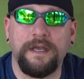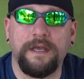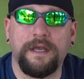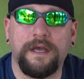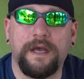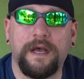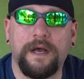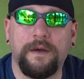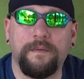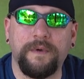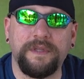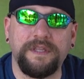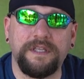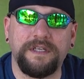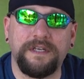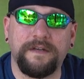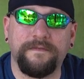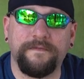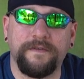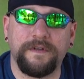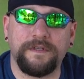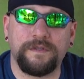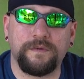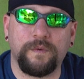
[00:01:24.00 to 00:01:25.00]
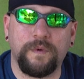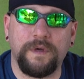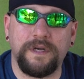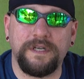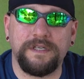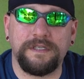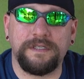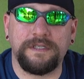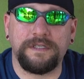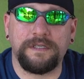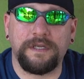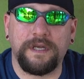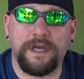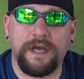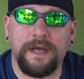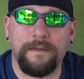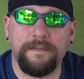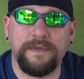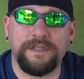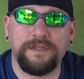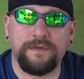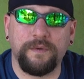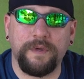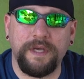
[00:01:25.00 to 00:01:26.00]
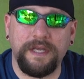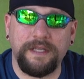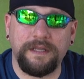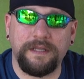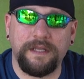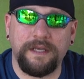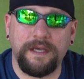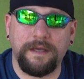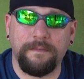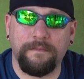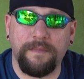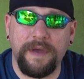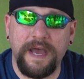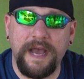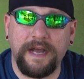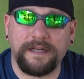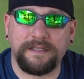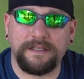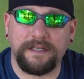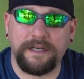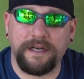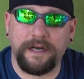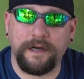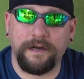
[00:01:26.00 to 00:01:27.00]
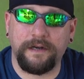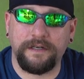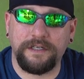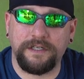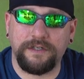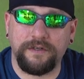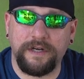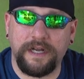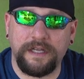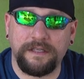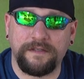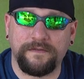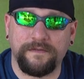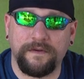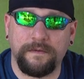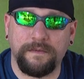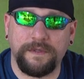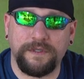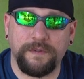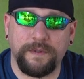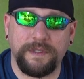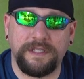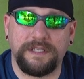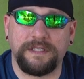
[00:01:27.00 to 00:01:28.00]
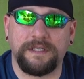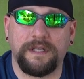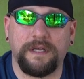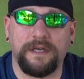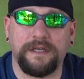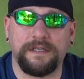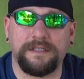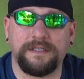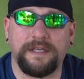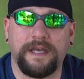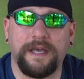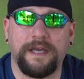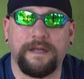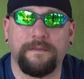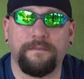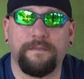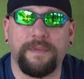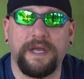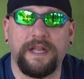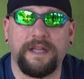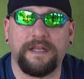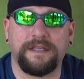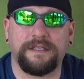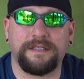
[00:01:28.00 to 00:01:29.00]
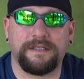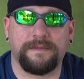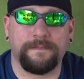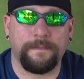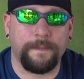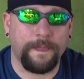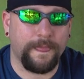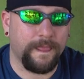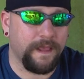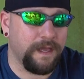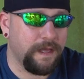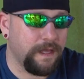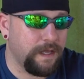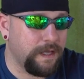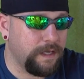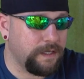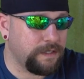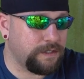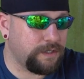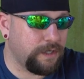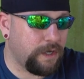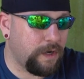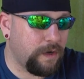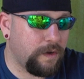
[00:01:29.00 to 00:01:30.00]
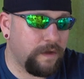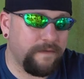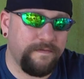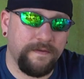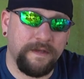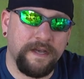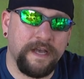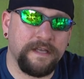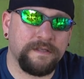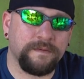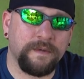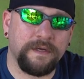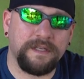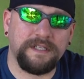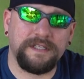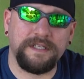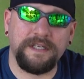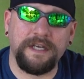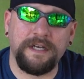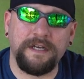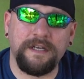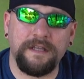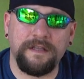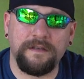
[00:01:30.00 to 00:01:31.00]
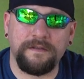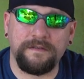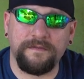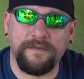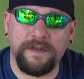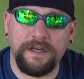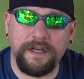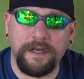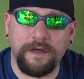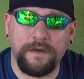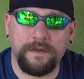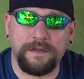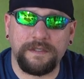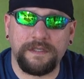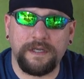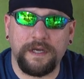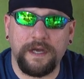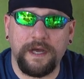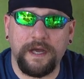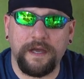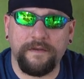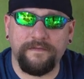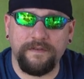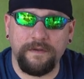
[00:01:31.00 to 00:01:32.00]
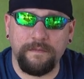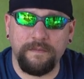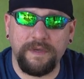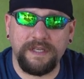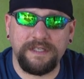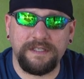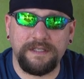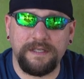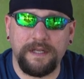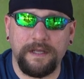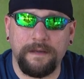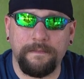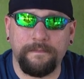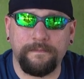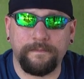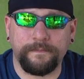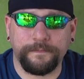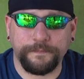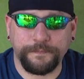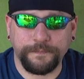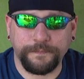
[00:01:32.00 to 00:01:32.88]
what the difference was between the impact and energy transfer between slugs and pellets. So if you guys want to see any of those videos, if you missed them,